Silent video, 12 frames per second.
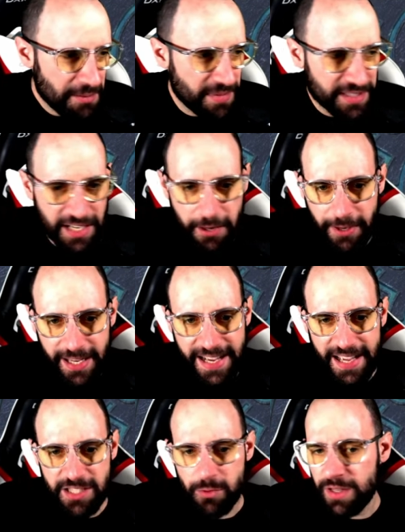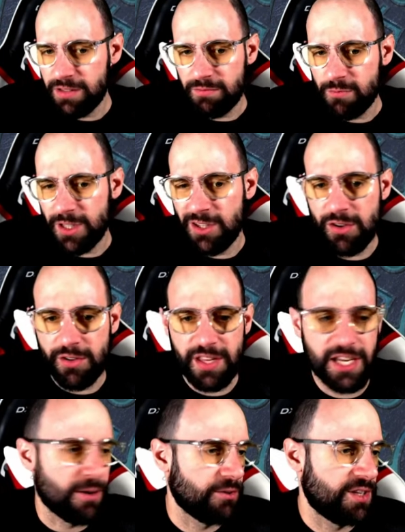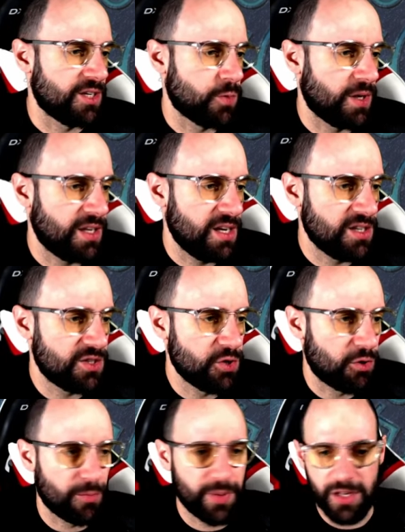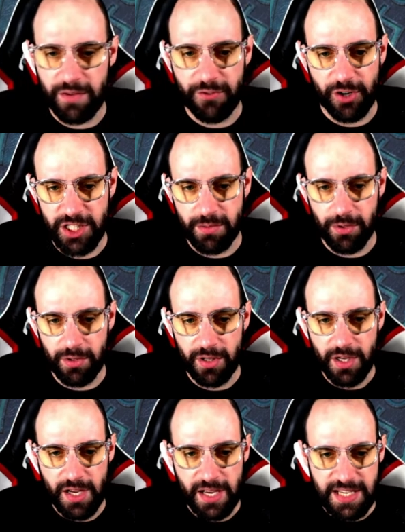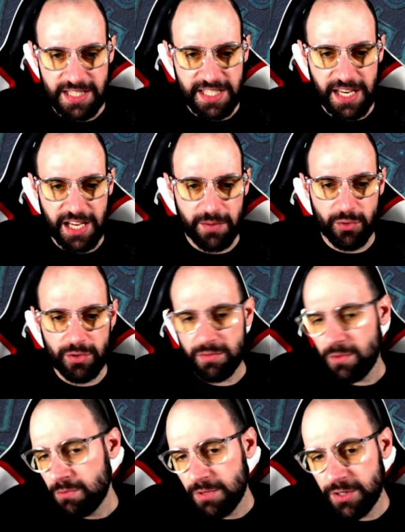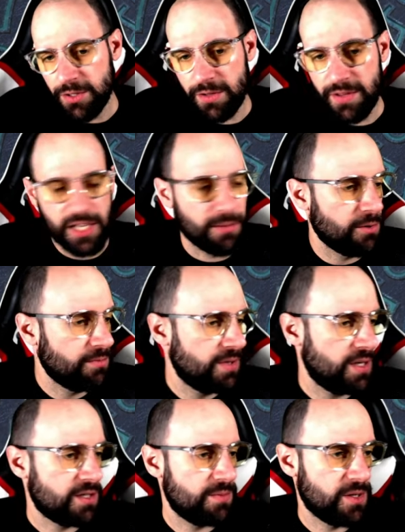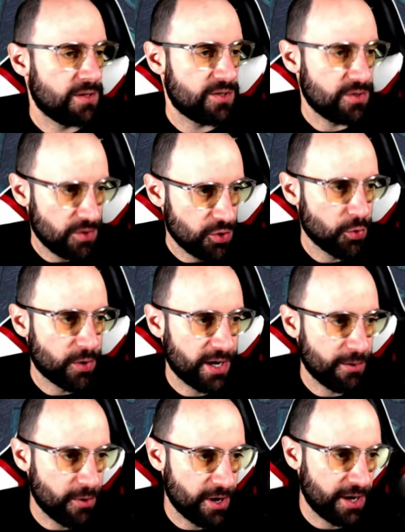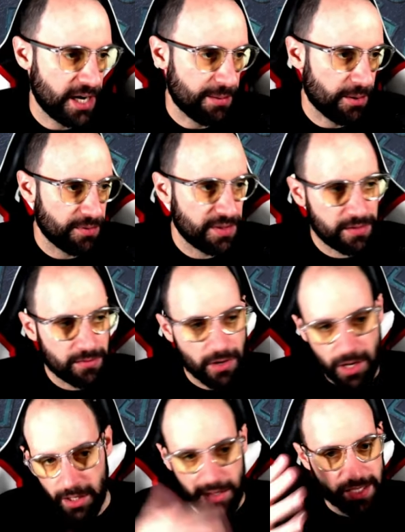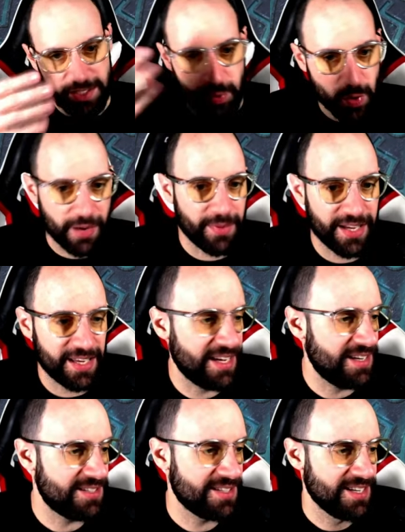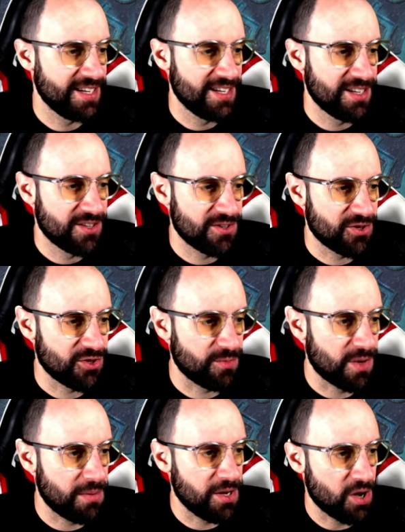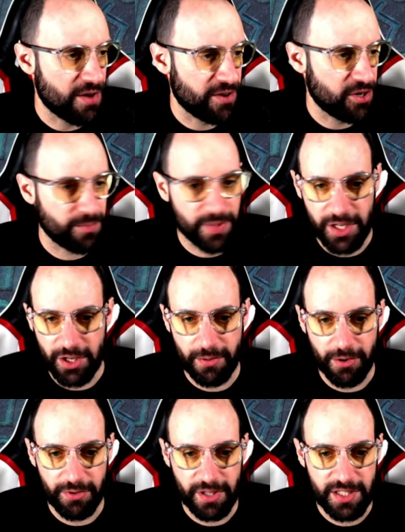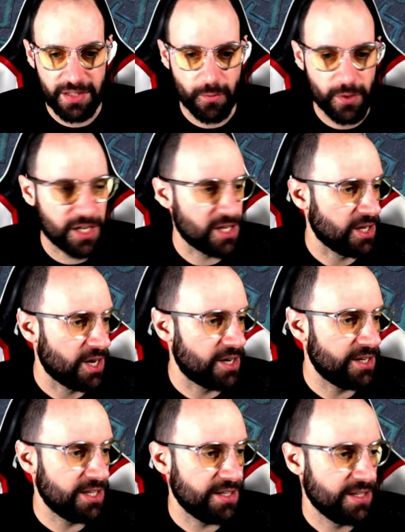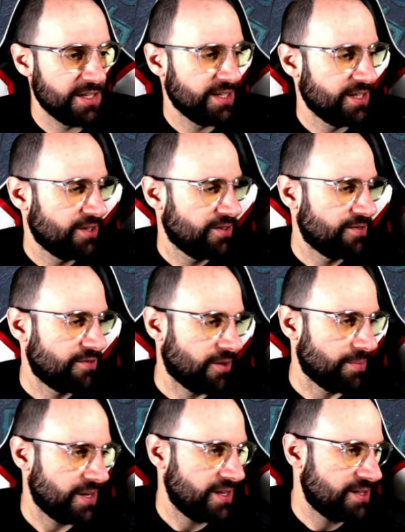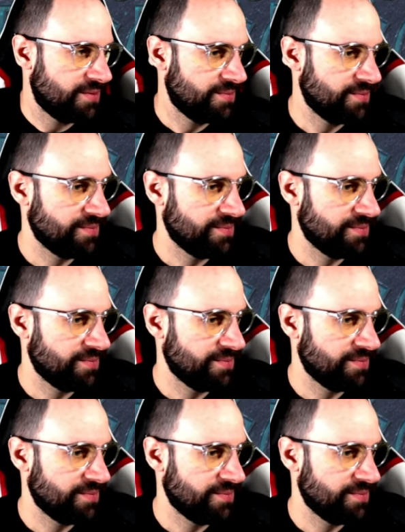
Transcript: But anyway, guys, what, what do you think about this? What is your opinion? For example, Sihan Moon, what do you think about this? Because you are aware about all this drama, I guess. So maybe you have an opinion about this and we can learn from this.